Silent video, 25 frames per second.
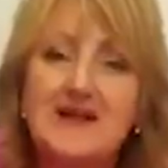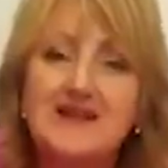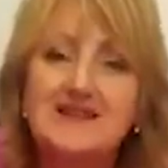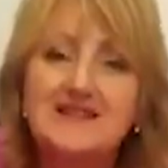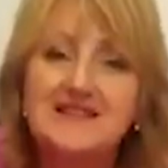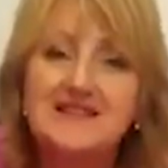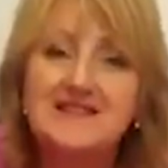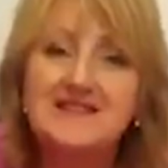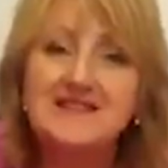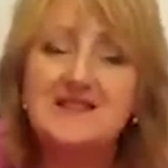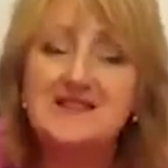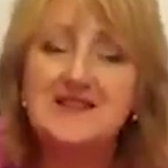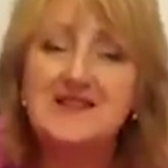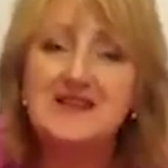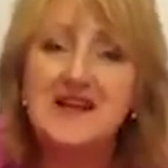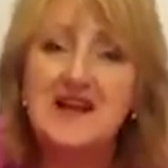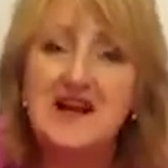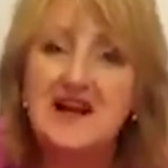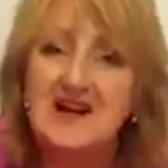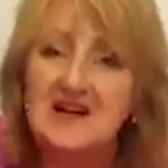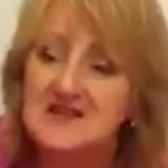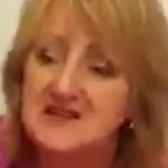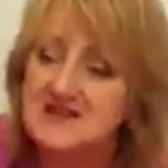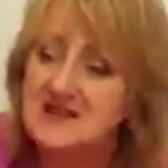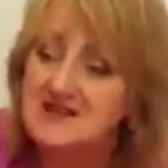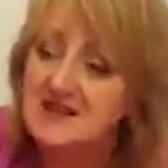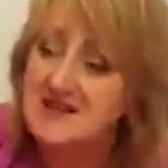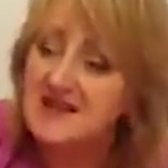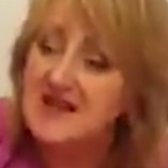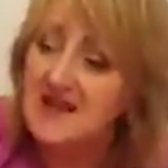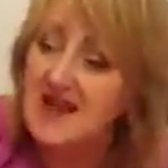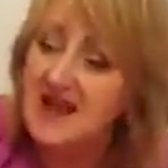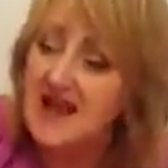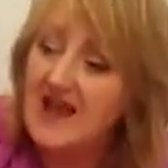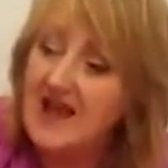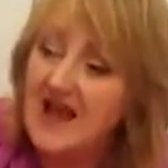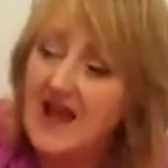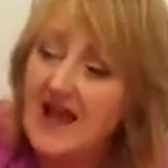And he went into the
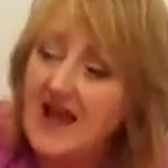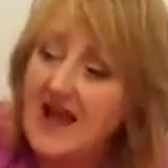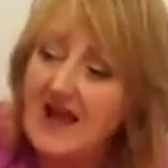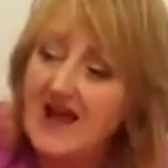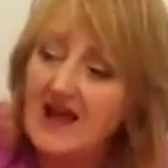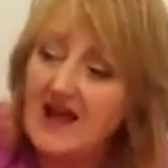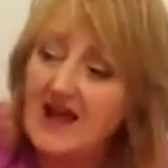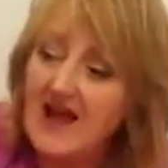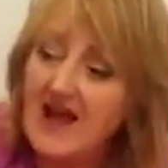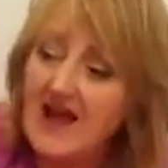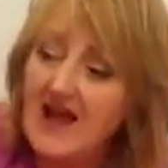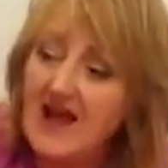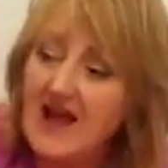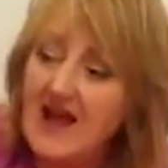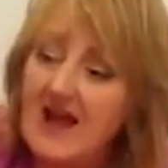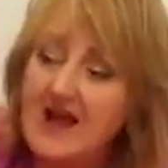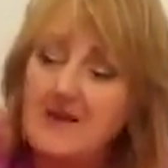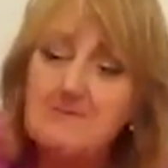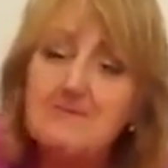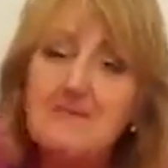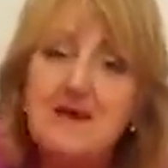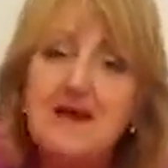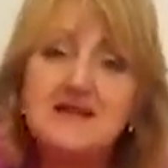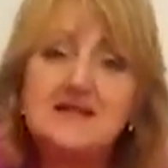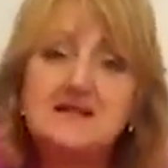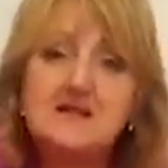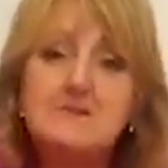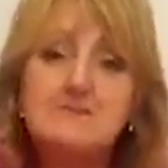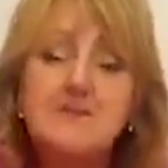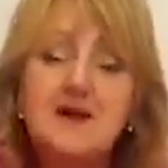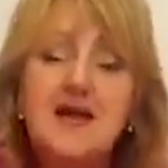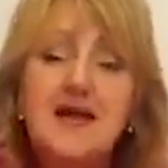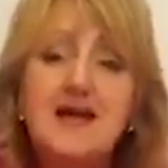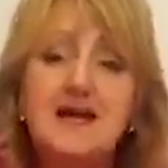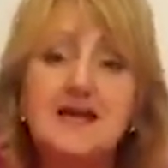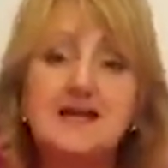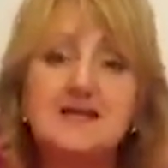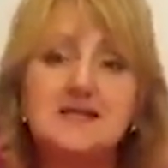garden and
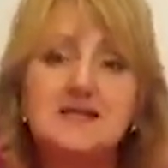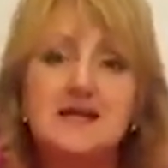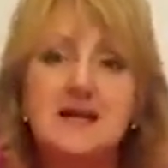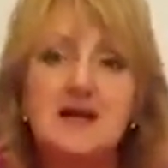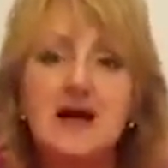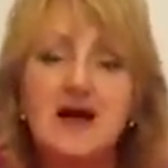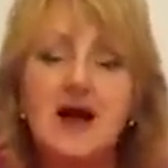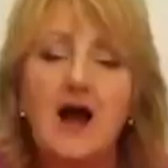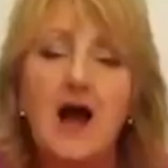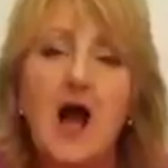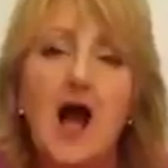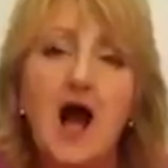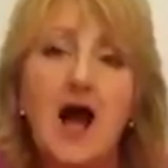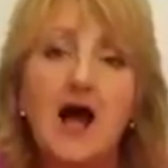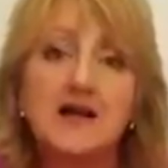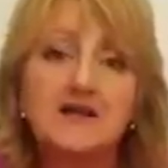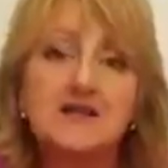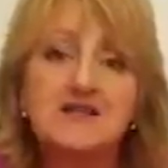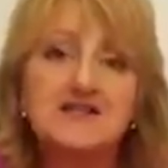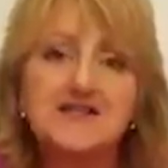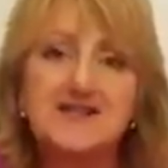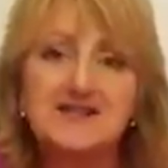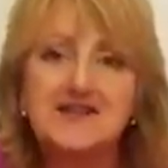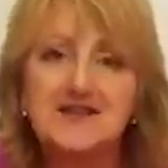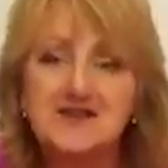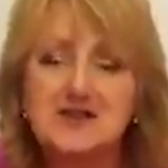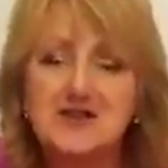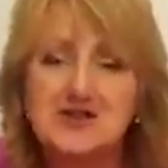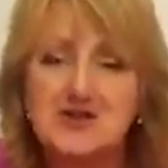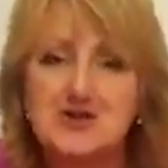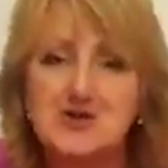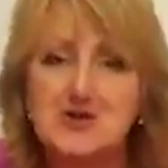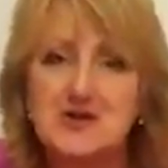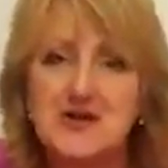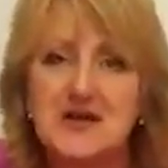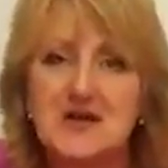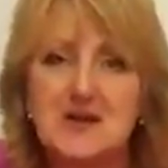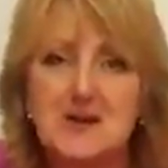made a bed
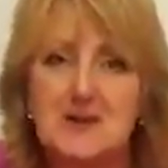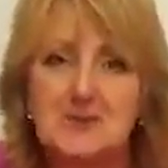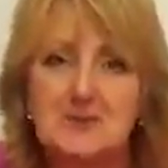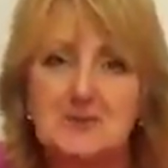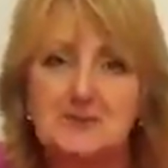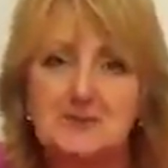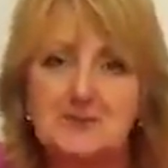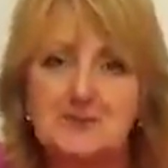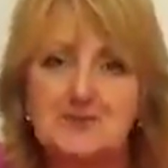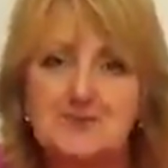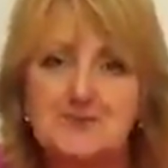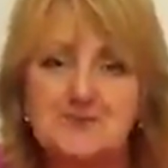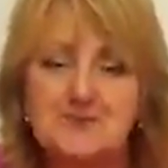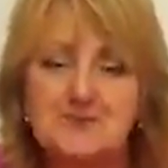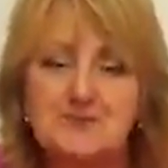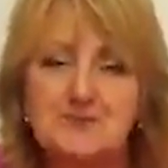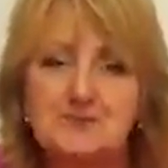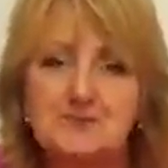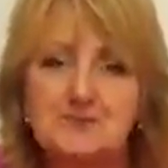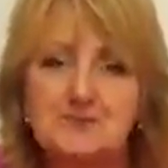under the tree.